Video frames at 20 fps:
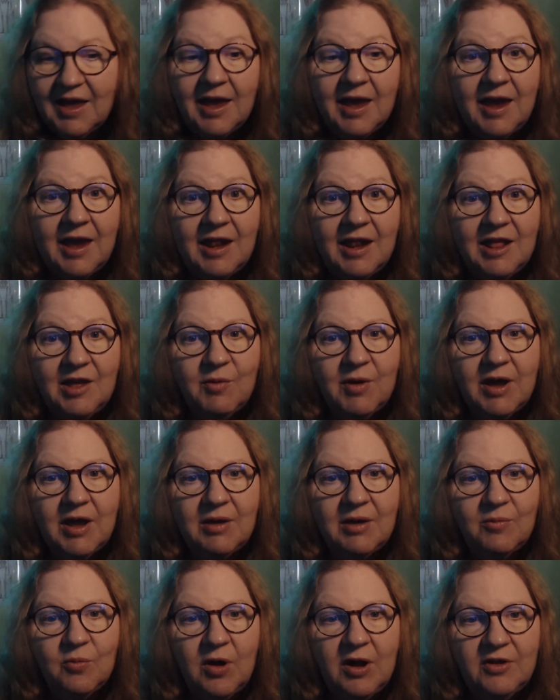
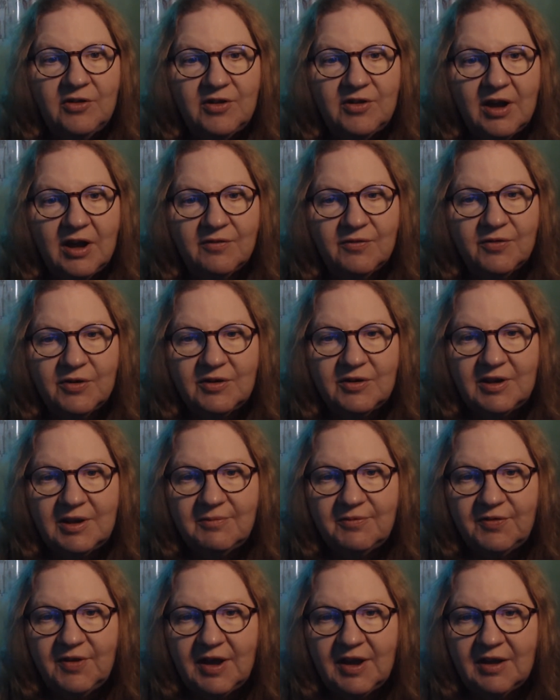Anyway, watch out for
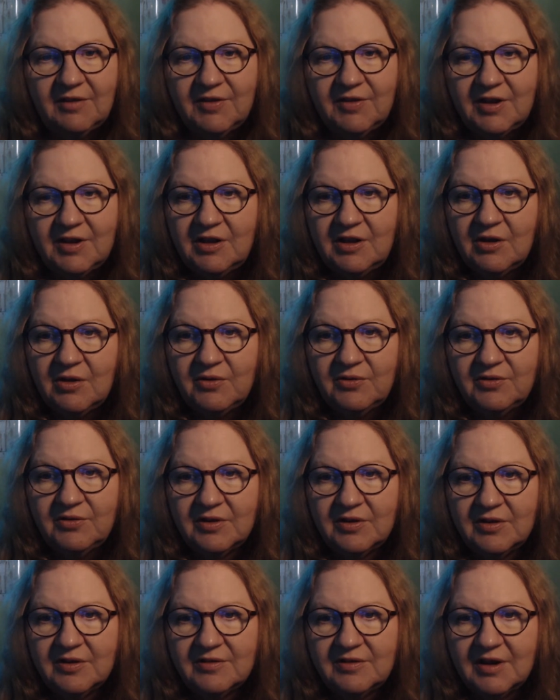deep fake videos
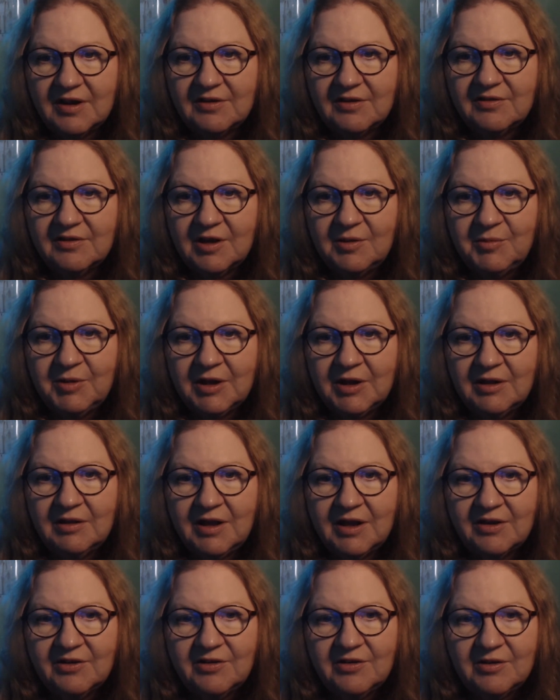in this next coming
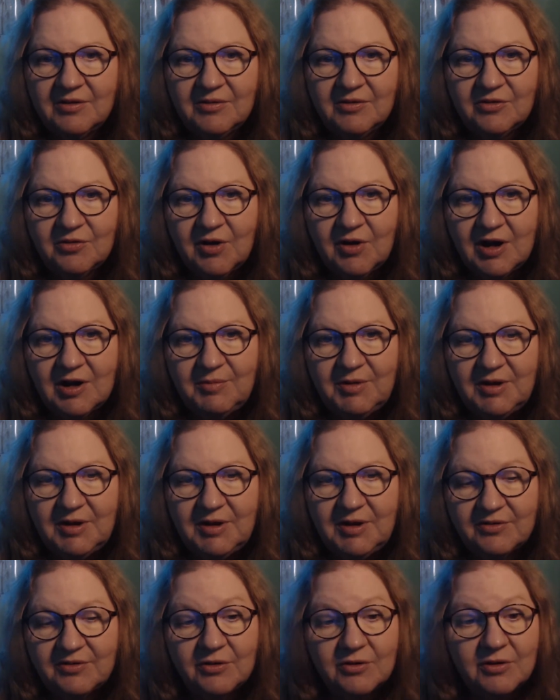election. Try to be
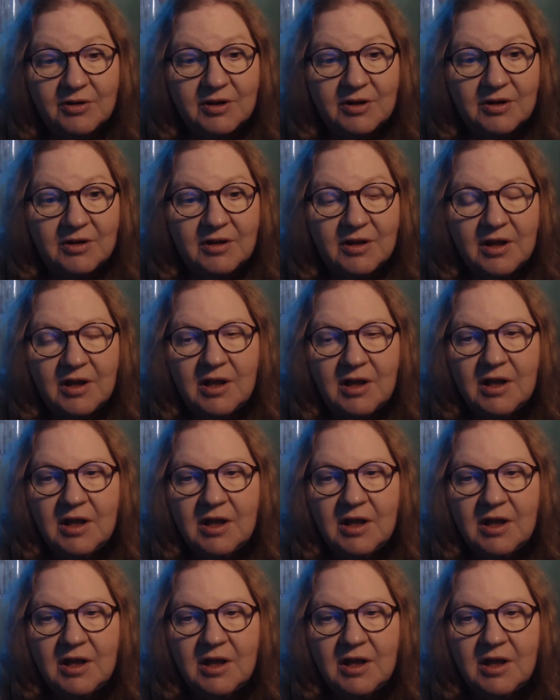discerning.